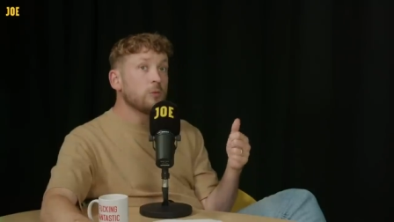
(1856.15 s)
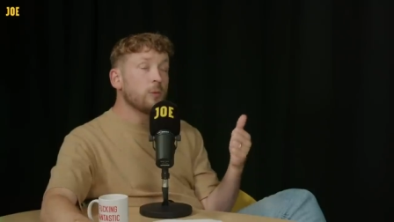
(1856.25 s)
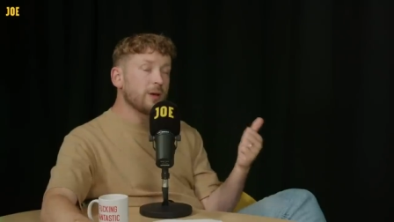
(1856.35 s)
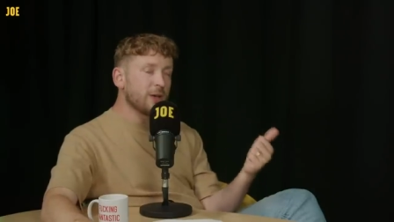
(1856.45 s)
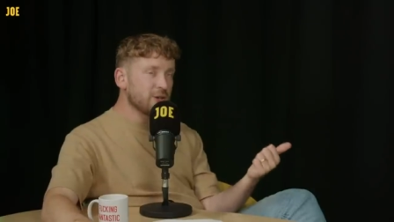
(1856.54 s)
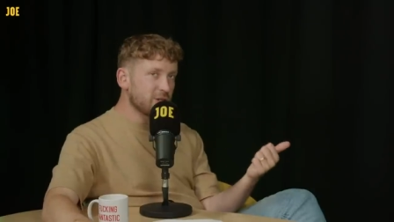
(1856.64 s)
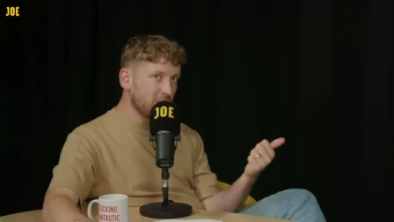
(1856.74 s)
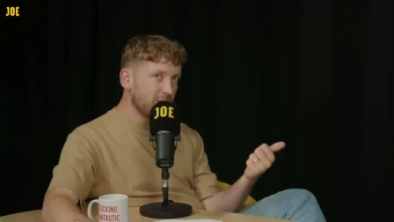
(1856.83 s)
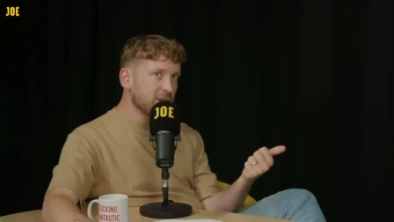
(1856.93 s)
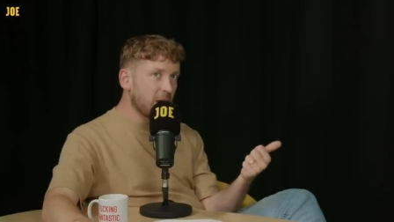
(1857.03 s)
what we
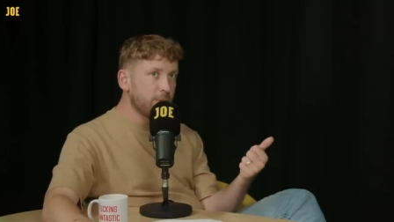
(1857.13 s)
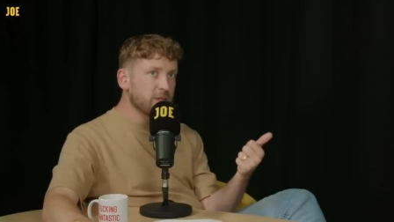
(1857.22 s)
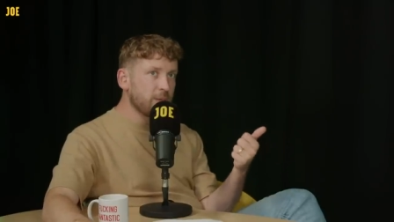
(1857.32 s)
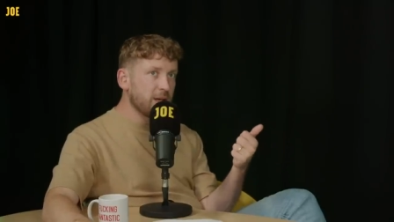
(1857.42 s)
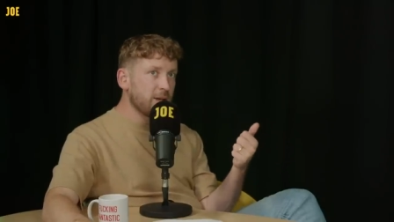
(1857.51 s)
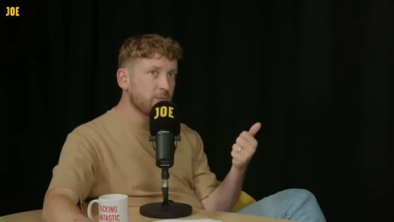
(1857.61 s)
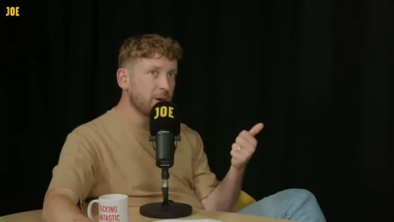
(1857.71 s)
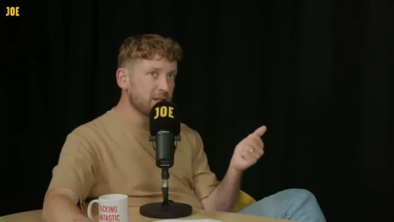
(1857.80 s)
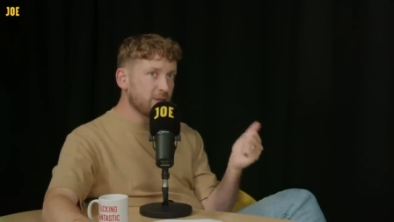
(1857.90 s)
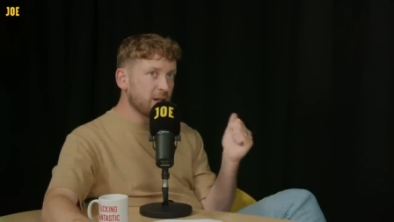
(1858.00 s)
understood at the time to be
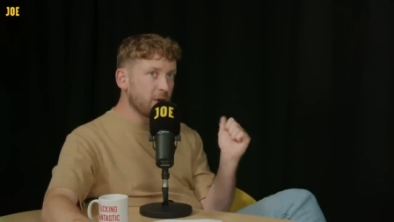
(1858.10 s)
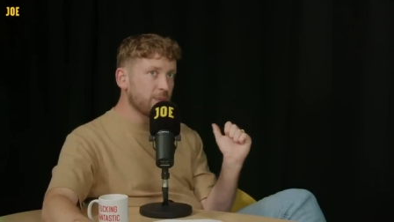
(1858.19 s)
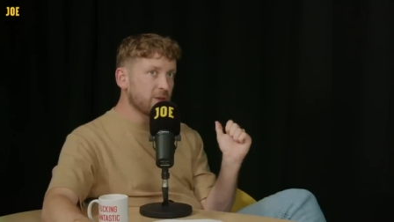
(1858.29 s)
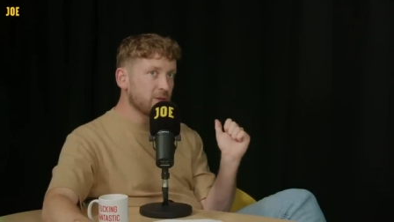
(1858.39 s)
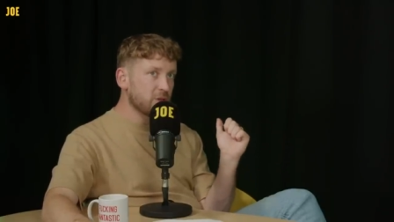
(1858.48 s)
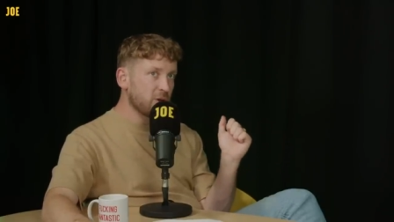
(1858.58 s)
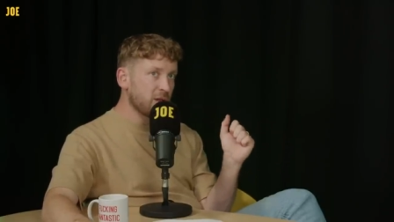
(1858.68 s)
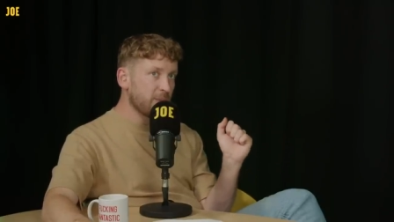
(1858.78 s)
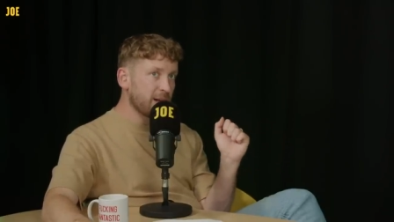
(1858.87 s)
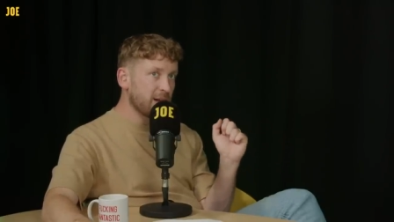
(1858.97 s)
relative incompetence
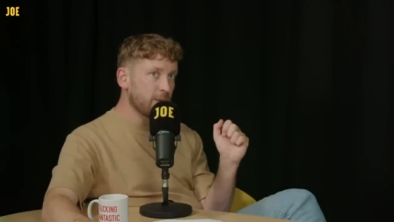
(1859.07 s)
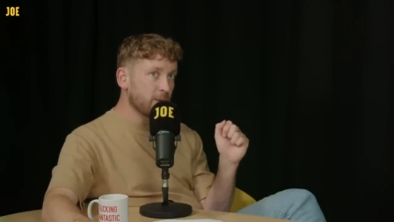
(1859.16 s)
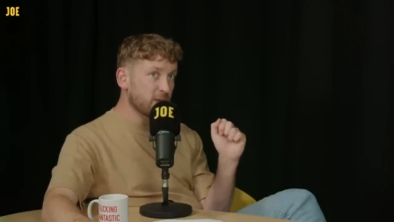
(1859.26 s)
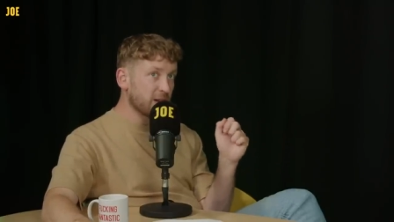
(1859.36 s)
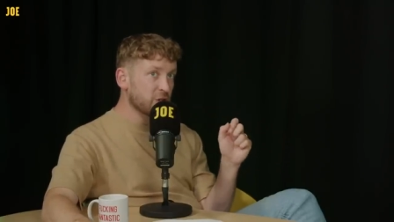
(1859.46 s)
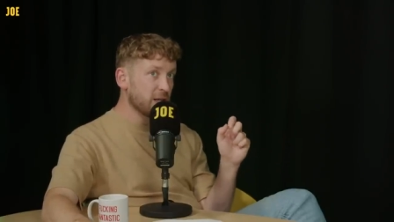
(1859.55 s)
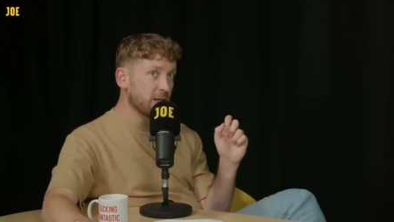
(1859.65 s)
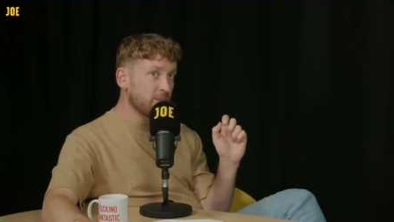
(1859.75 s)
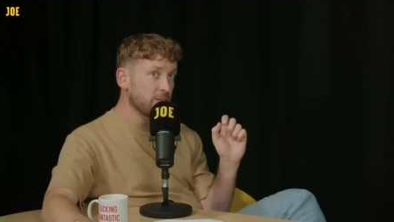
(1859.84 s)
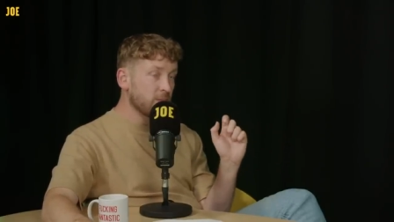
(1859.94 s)
during the pandemic, which
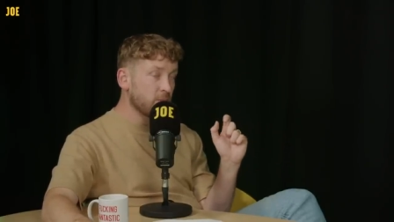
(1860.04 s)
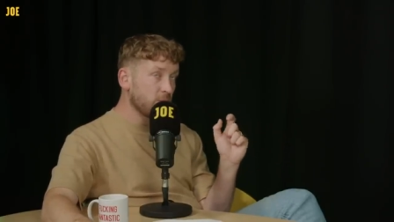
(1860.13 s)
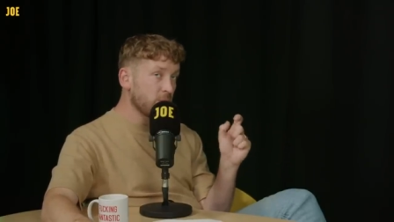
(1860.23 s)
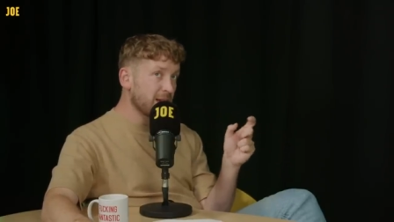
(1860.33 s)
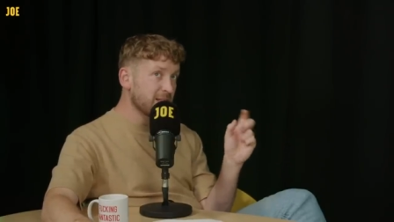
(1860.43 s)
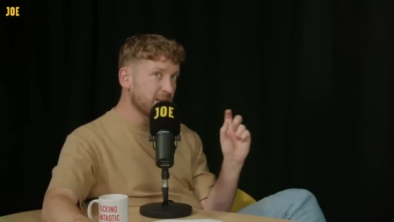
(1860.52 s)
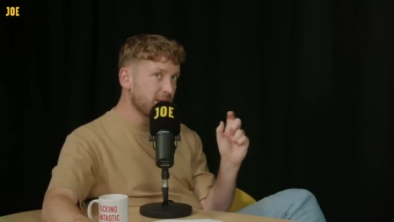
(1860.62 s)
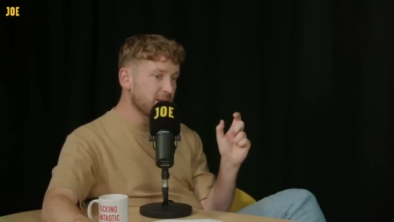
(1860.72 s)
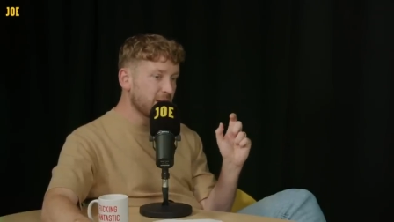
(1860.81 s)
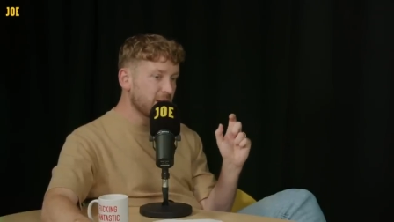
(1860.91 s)
actually data
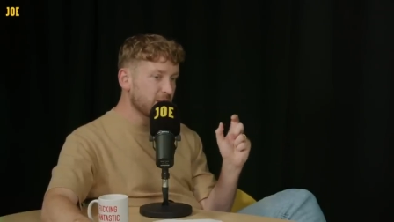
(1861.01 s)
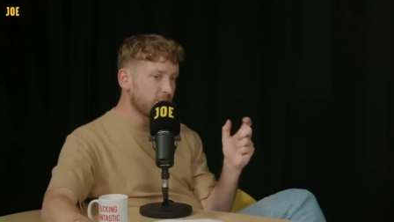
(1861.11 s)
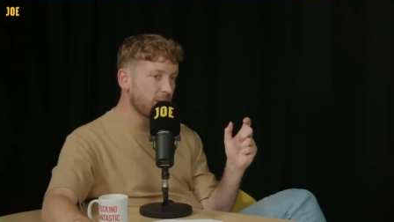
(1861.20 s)
these days is